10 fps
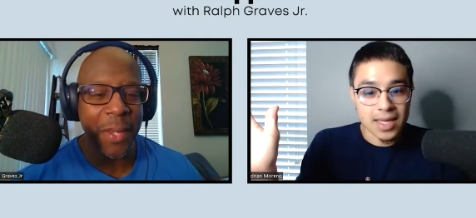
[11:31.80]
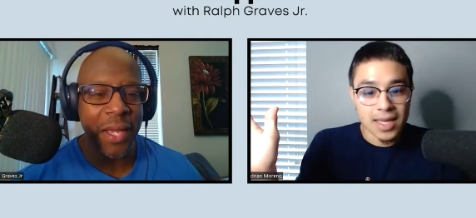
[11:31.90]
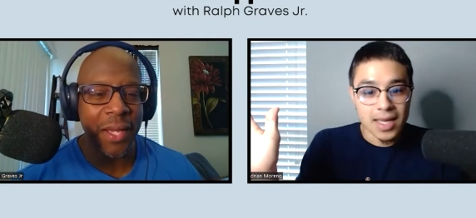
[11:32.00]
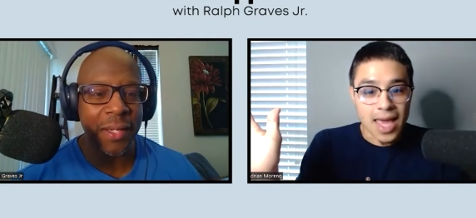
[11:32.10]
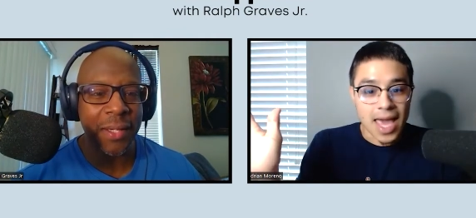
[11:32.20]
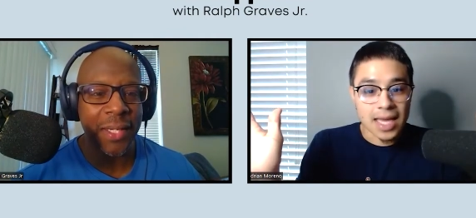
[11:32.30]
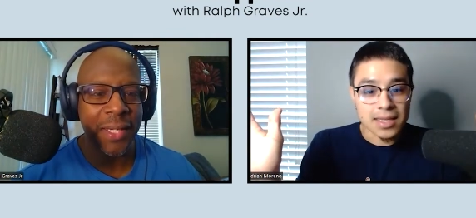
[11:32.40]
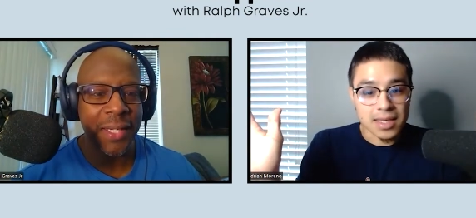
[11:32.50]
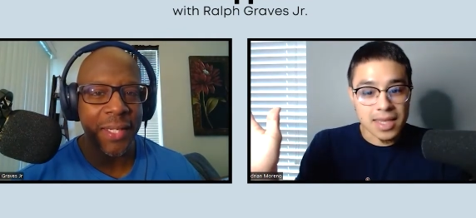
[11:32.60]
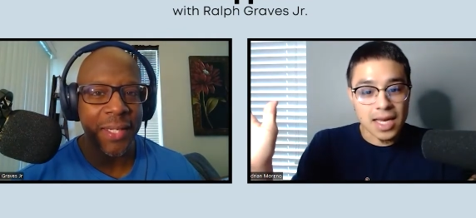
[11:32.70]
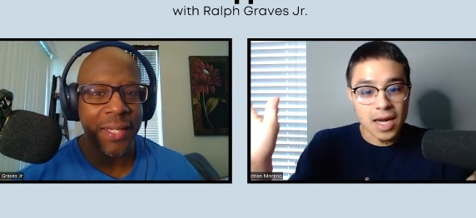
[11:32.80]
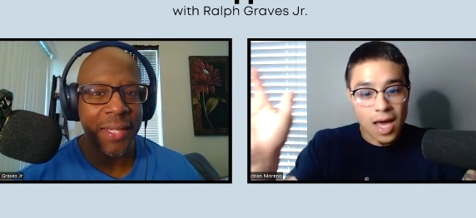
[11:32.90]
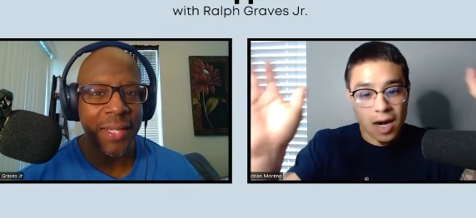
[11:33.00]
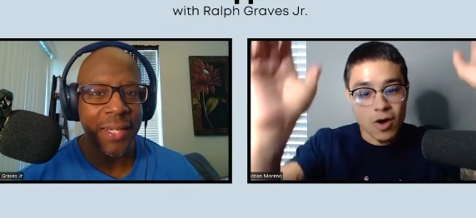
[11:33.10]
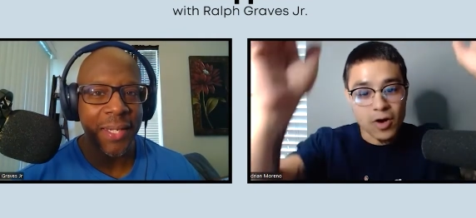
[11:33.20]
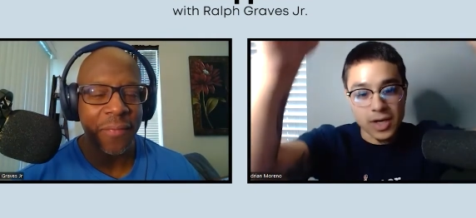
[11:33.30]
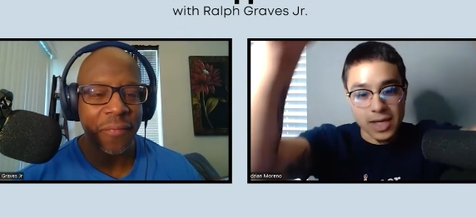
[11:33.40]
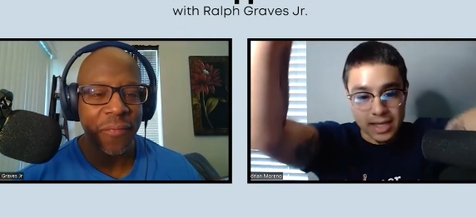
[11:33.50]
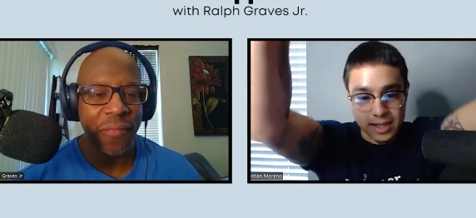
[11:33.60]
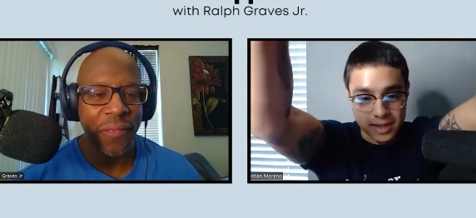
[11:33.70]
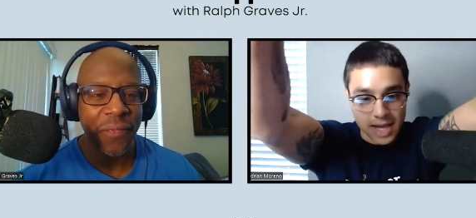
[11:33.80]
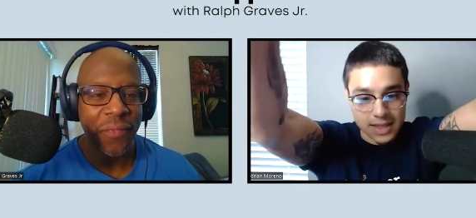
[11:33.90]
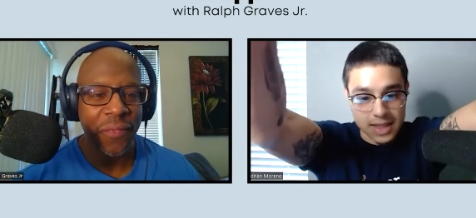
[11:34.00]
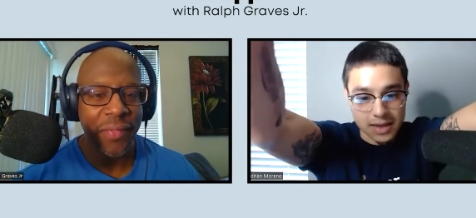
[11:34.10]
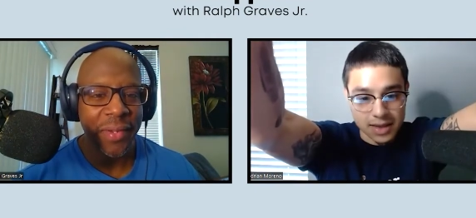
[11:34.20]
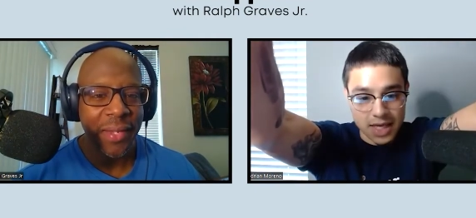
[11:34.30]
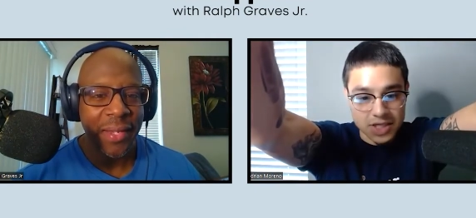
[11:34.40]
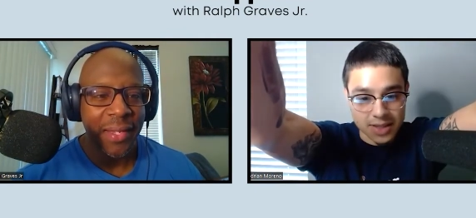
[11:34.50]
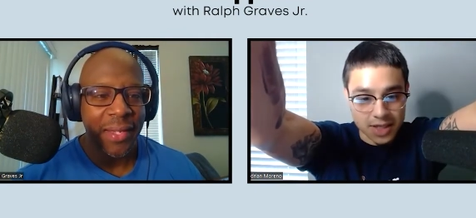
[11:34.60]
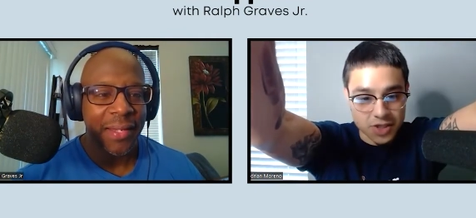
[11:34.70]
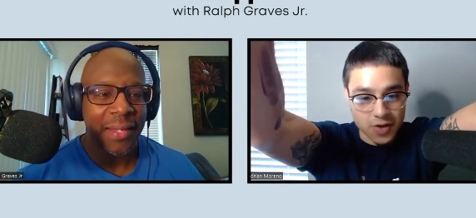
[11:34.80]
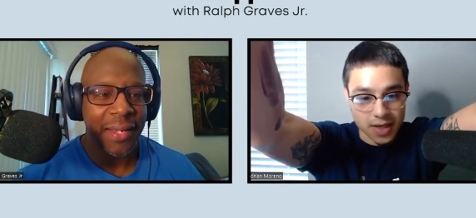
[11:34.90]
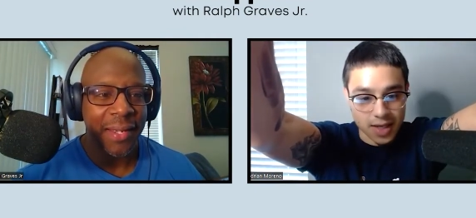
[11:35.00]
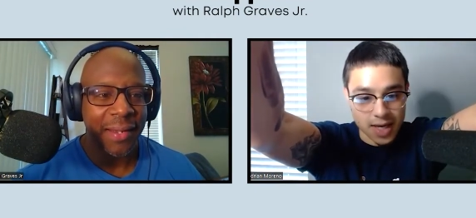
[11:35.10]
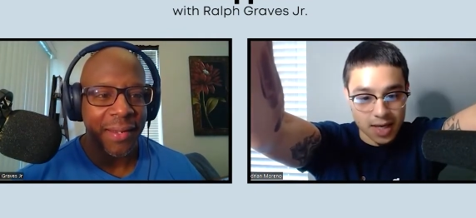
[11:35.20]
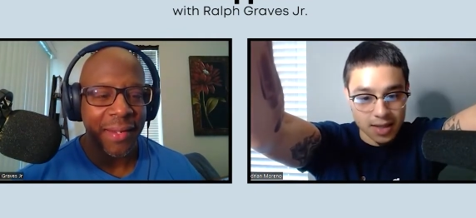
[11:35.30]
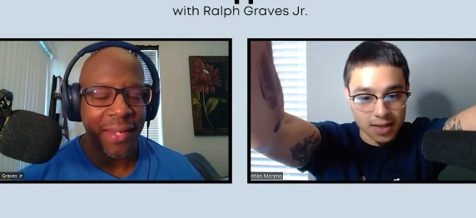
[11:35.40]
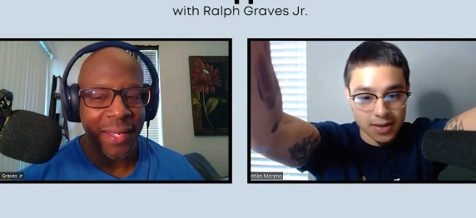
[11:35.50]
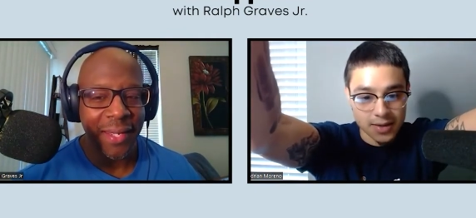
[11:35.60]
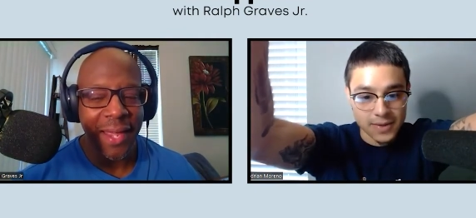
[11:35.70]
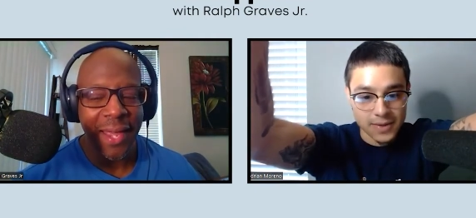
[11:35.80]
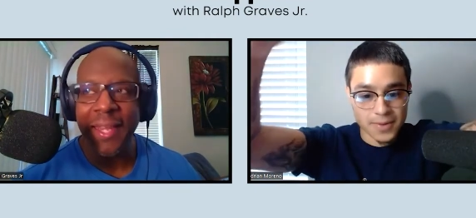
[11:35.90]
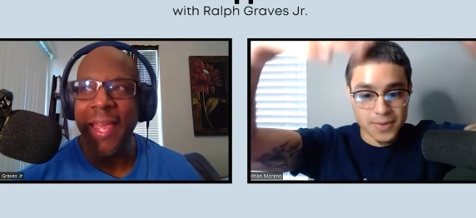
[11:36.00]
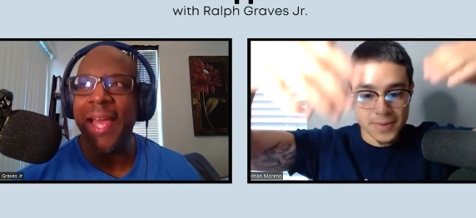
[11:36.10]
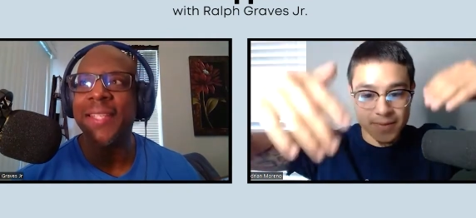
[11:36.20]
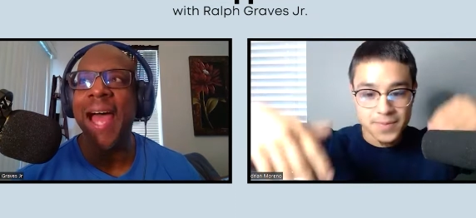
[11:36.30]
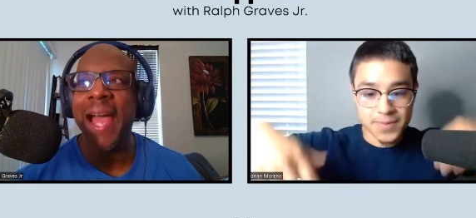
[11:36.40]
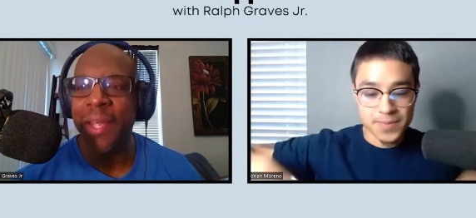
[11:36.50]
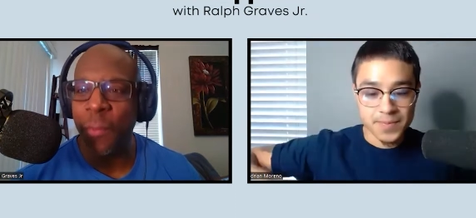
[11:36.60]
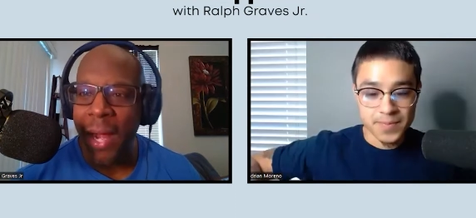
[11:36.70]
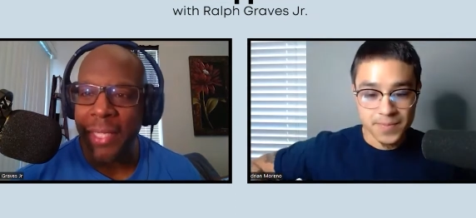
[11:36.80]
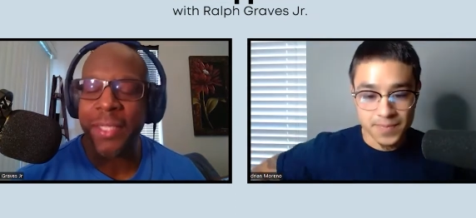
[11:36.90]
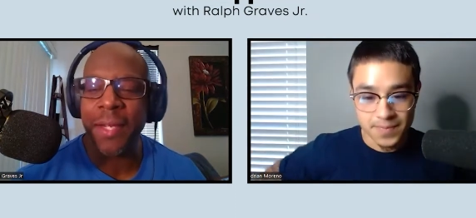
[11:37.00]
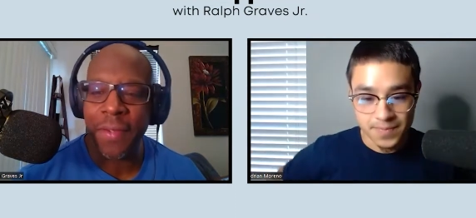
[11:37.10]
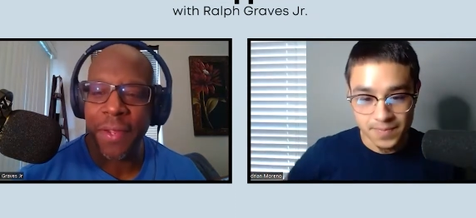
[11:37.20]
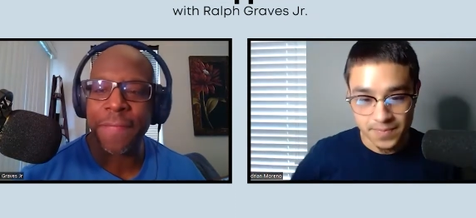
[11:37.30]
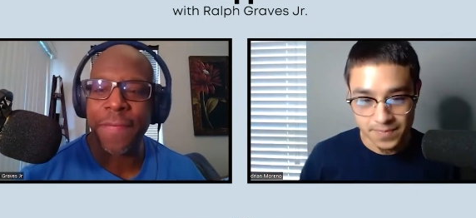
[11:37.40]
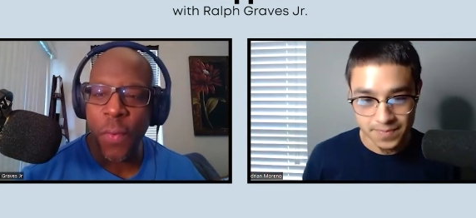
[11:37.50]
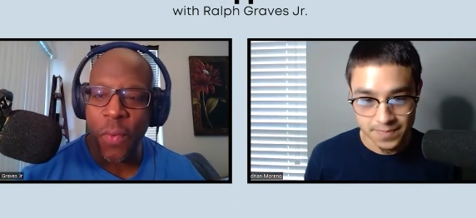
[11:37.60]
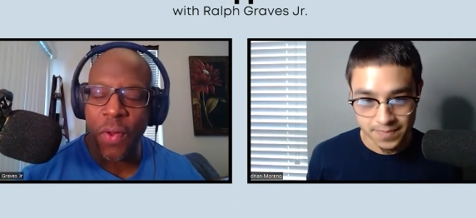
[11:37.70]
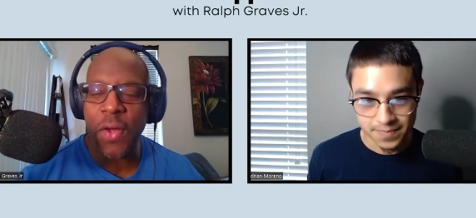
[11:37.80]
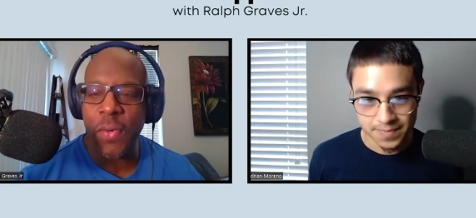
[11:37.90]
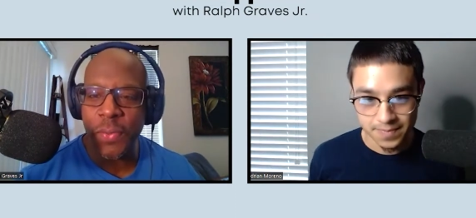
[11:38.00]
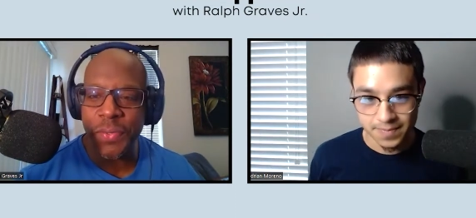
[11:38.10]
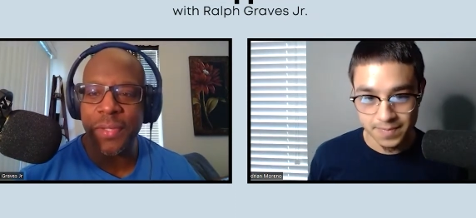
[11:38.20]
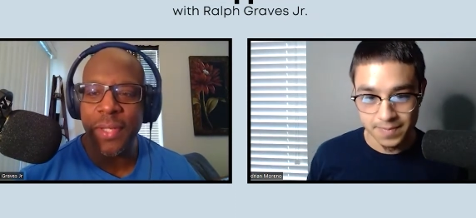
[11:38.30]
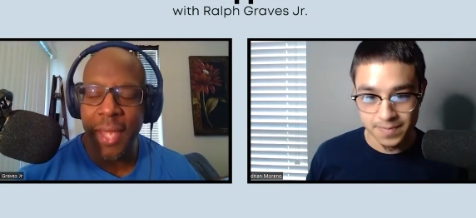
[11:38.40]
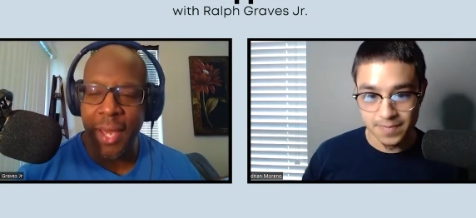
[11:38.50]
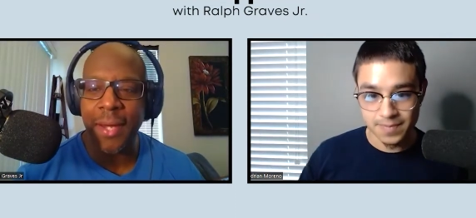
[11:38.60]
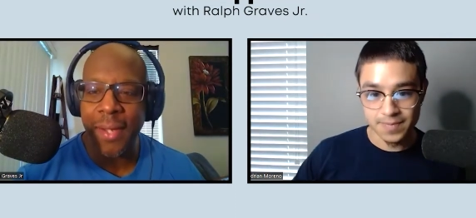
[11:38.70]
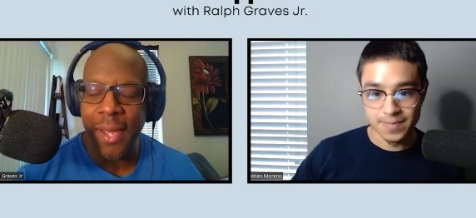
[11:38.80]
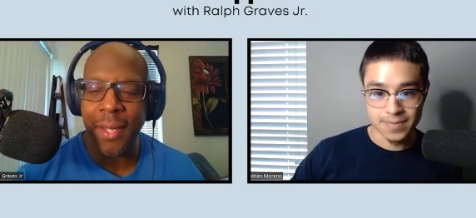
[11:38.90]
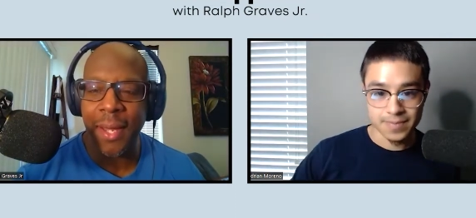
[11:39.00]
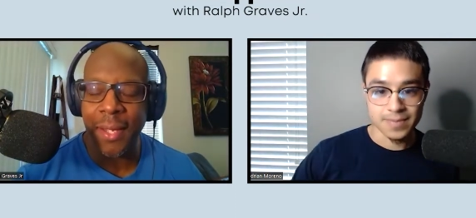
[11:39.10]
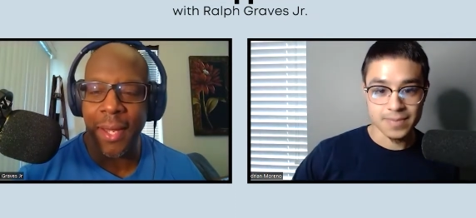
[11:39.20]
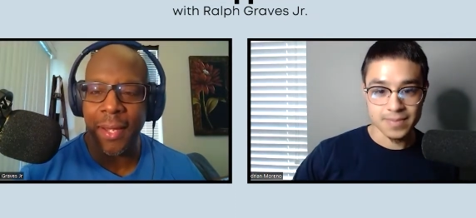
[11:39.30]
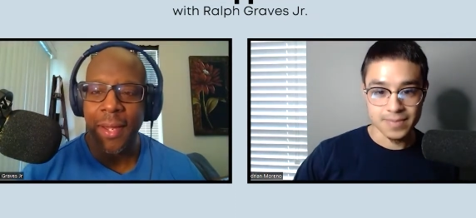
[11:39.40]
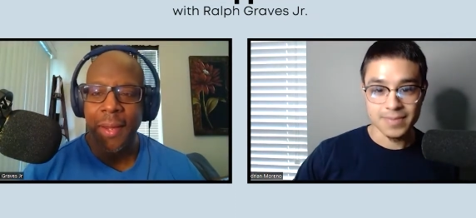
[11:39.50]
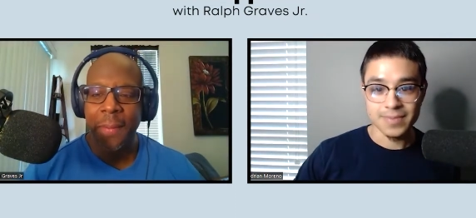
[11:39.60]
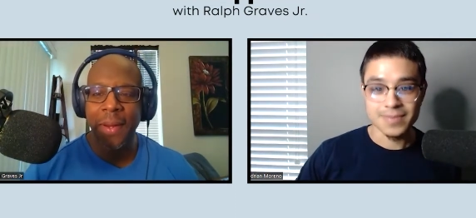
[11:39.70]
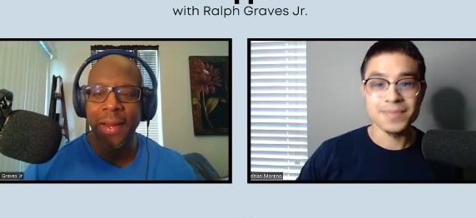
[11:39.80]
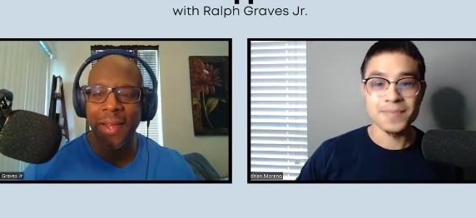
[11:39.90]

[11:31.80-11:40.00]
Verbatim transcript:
Speaker 1: Yeah, and it's gonna take a lot longer to get to that destination that's straight ahead.
Speaker 2: Yeah, yeah. and yes, I can watch TV in full clothes. Yeah, yeah, yeah, yeah but